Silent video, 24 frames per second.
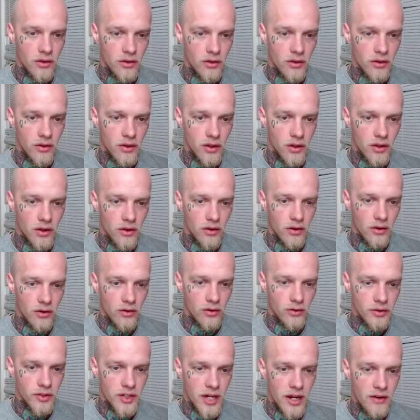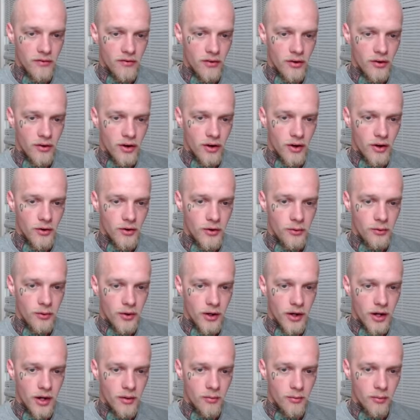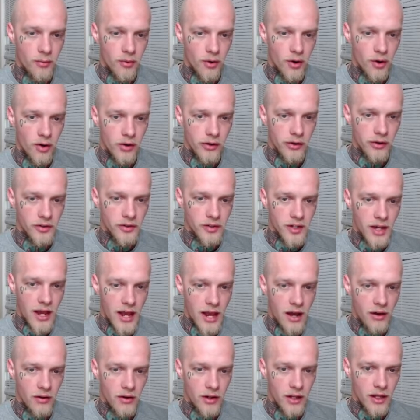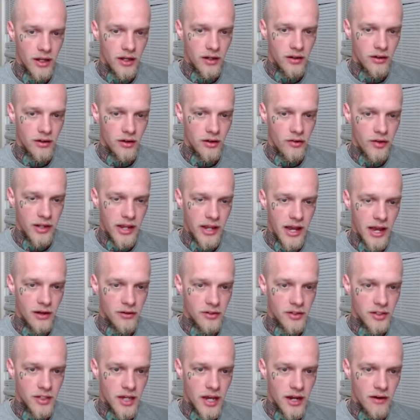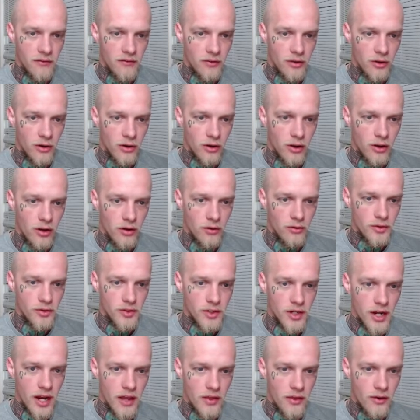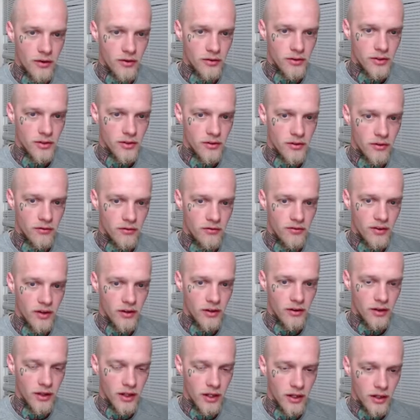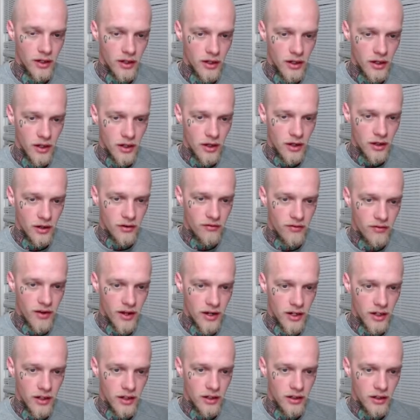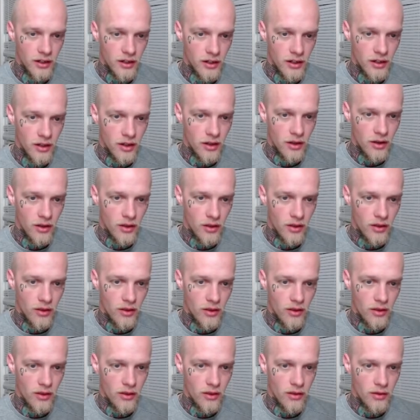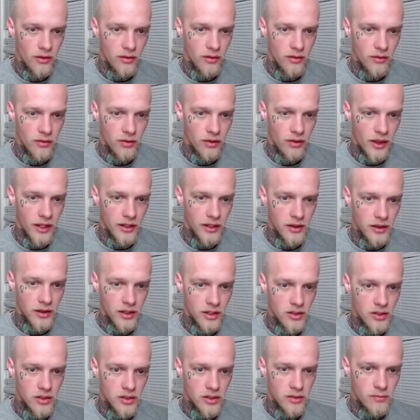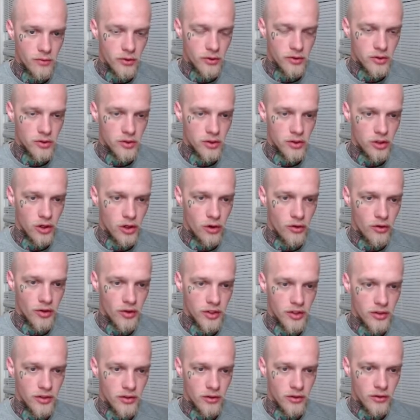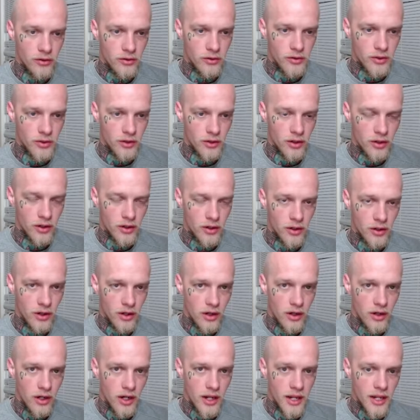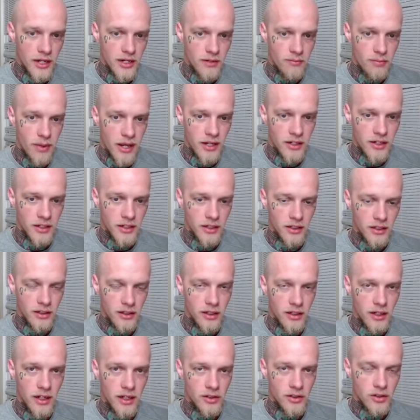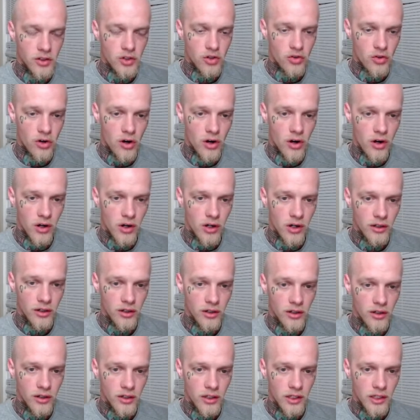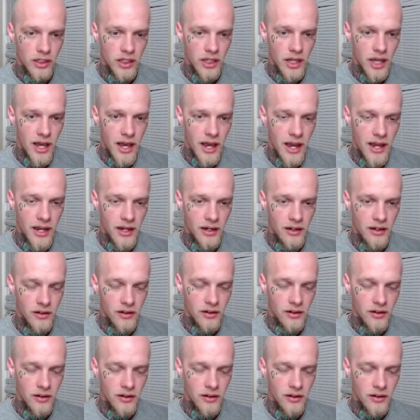the girls have their underwear and bras out on the outside of their clothes, and there's graffiti, like confetti. Like, this is supposed to show these girls are independent and strong, and